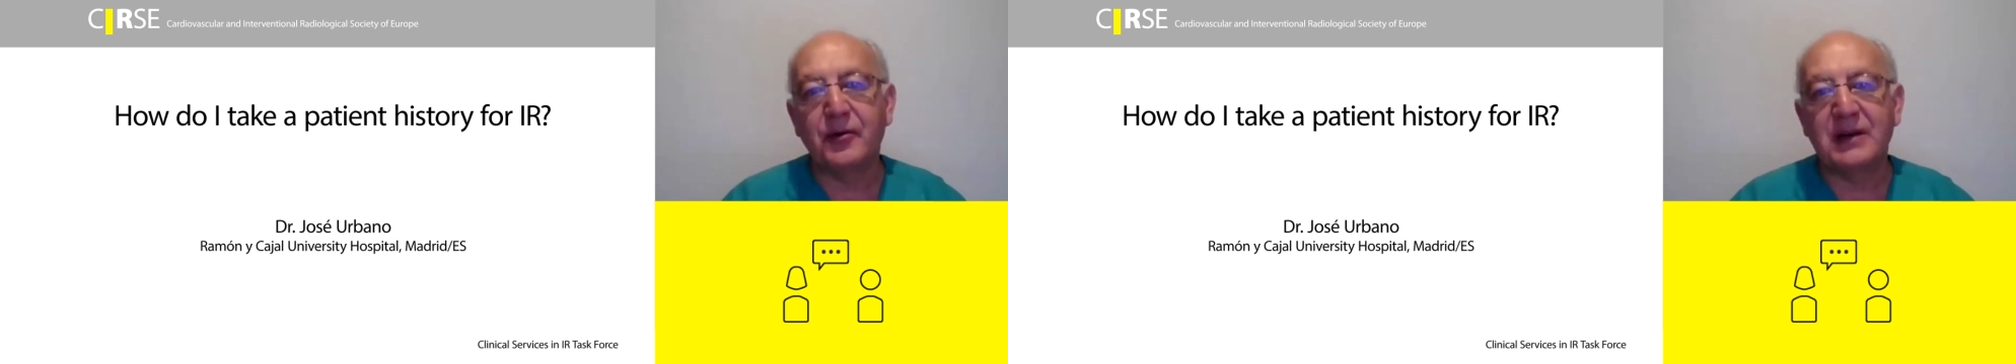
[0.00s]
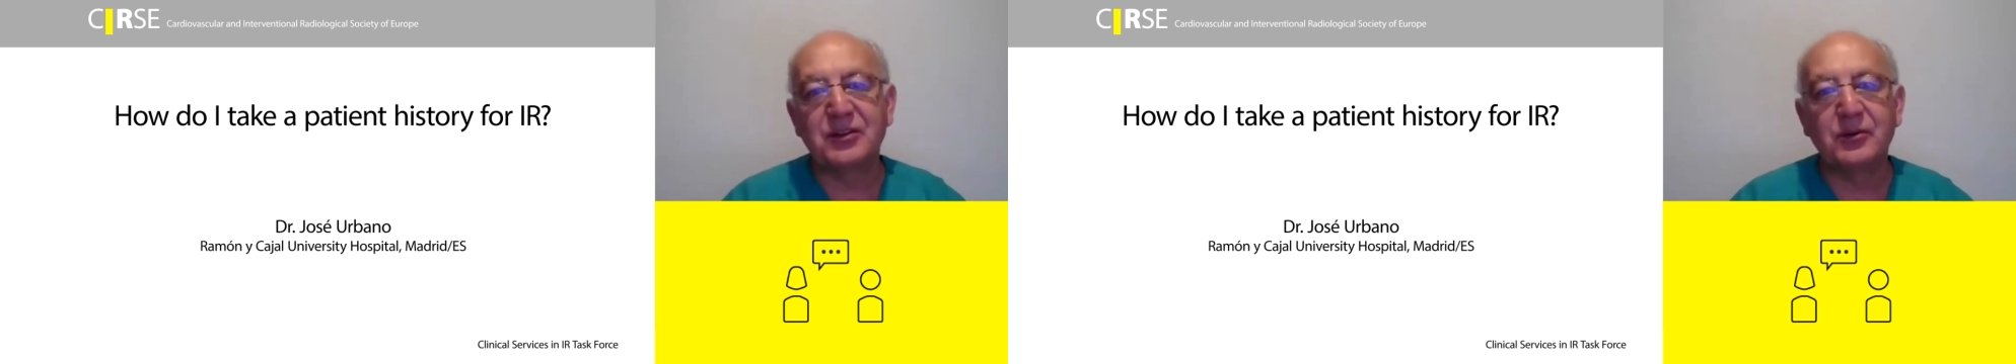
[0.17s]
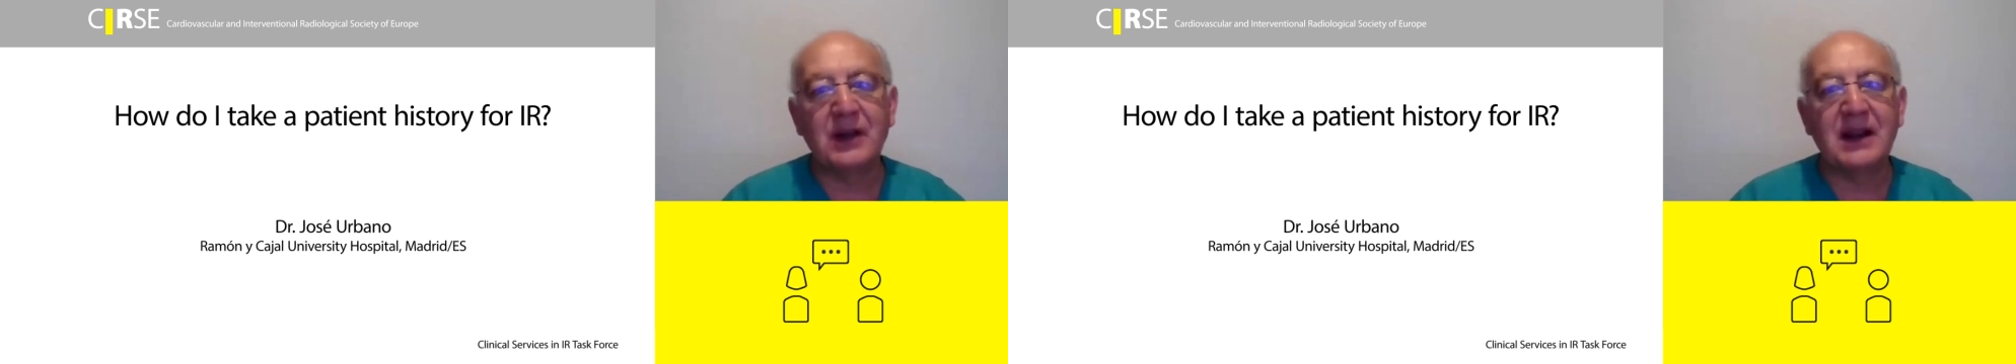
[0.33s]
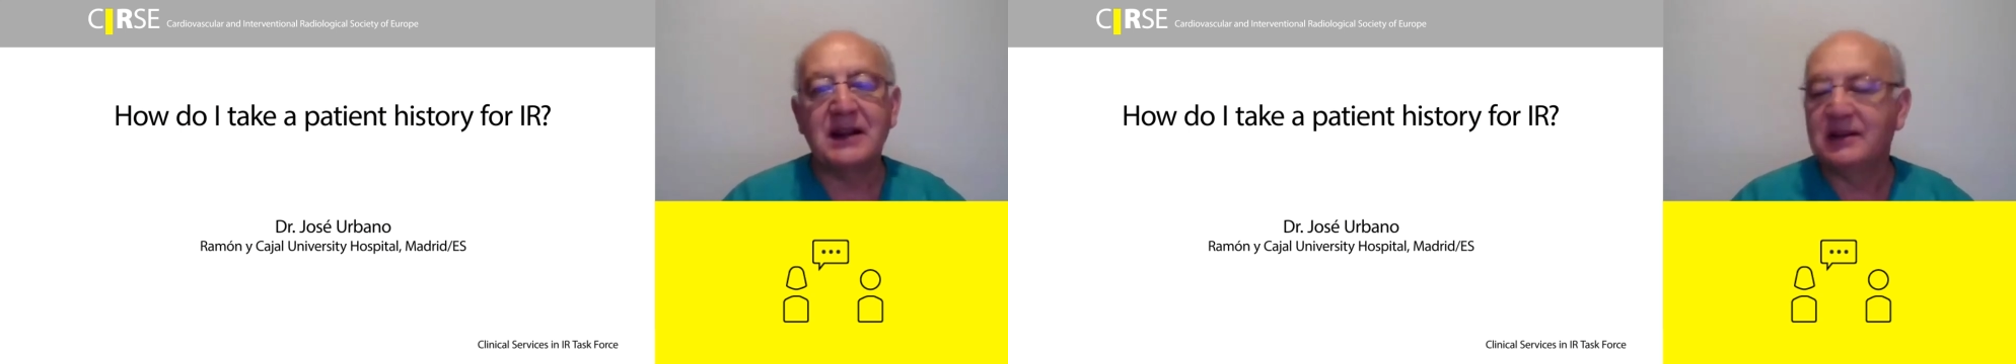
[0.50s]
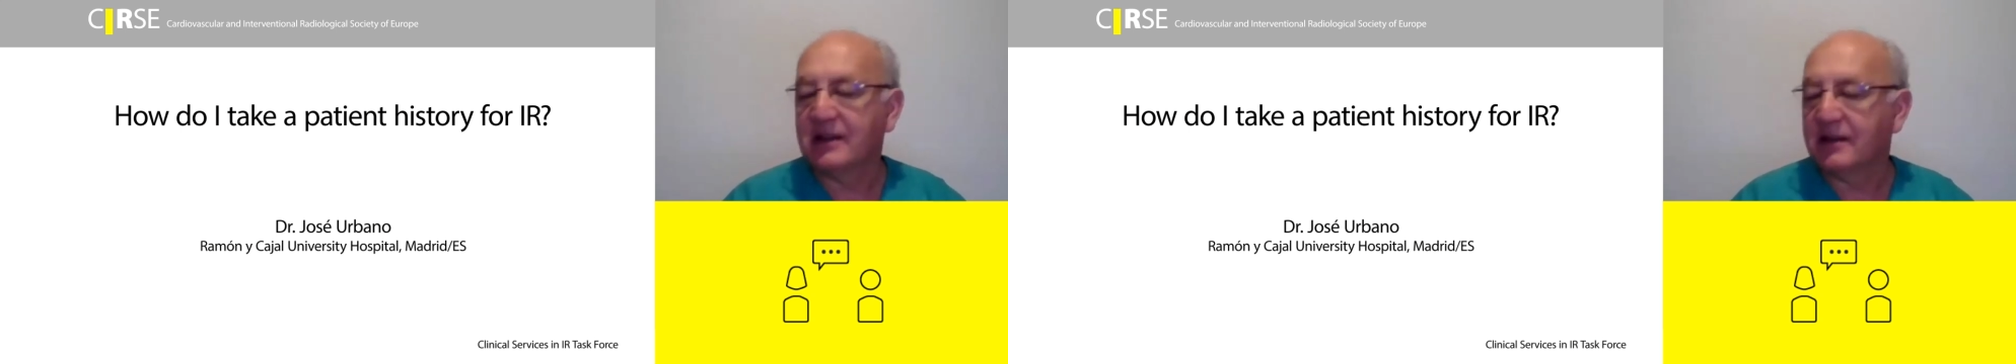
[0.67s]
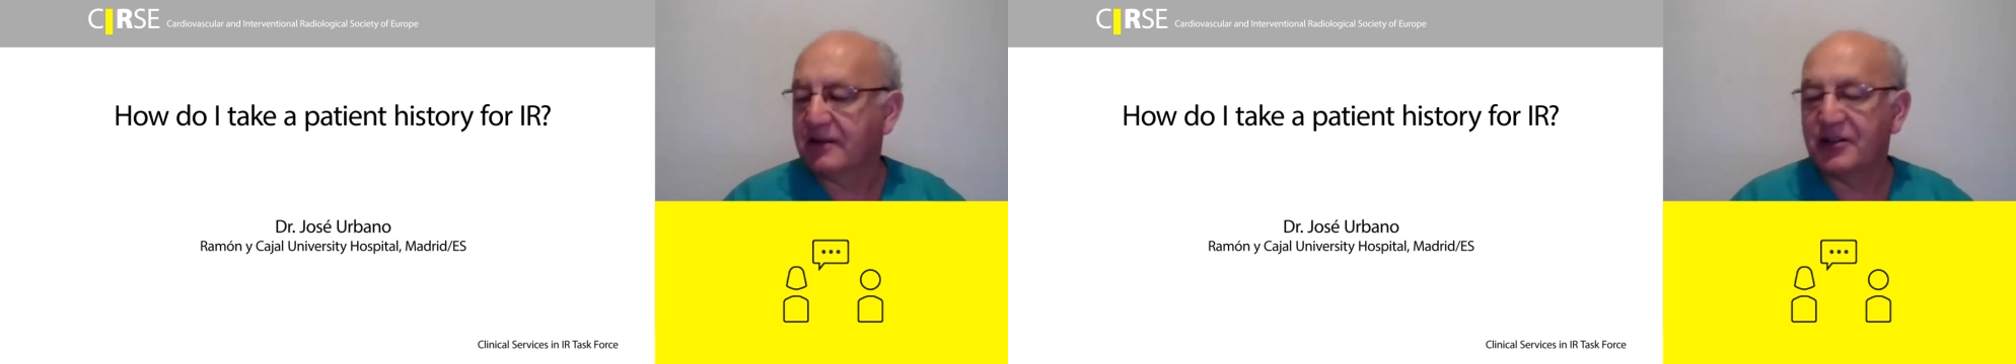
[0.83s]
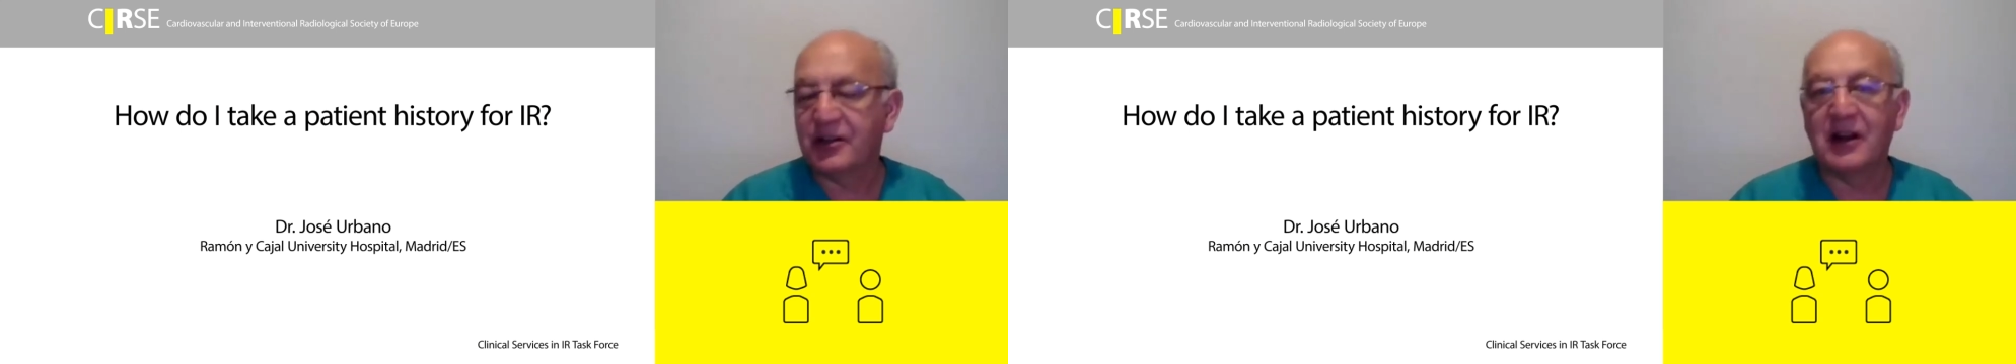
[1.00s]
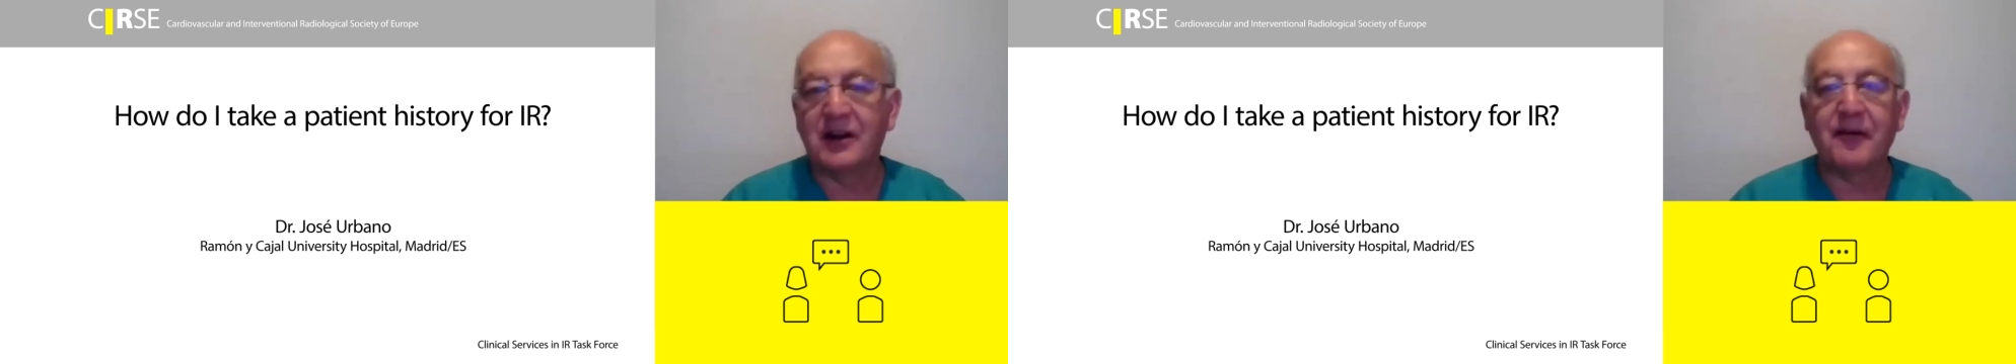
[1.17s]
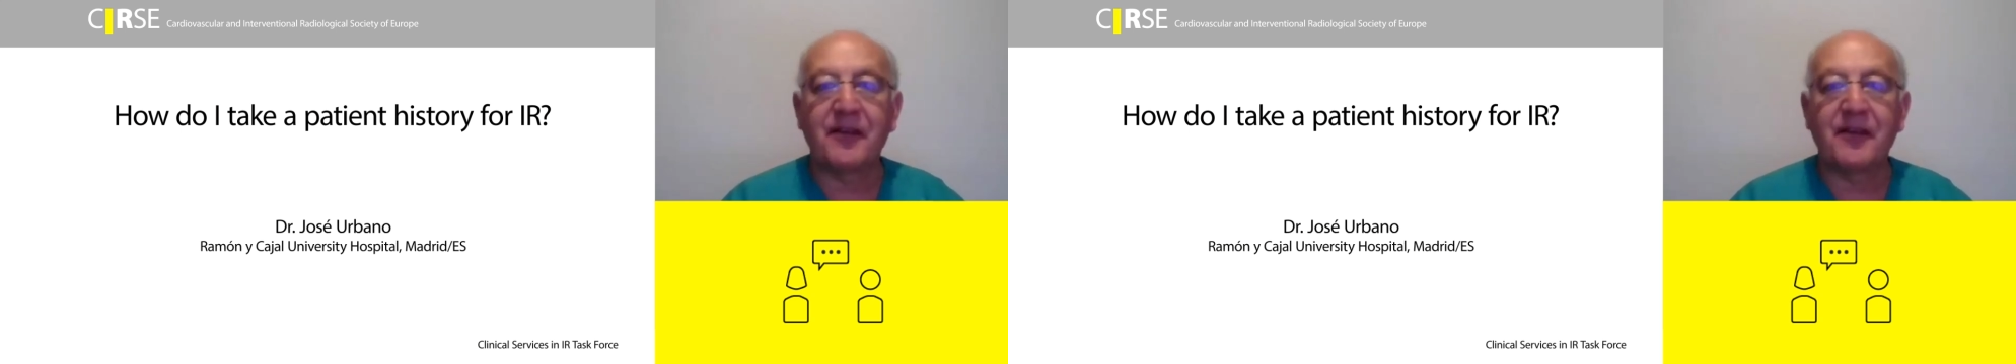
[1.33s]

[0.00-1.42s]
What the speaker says: vascular and interventional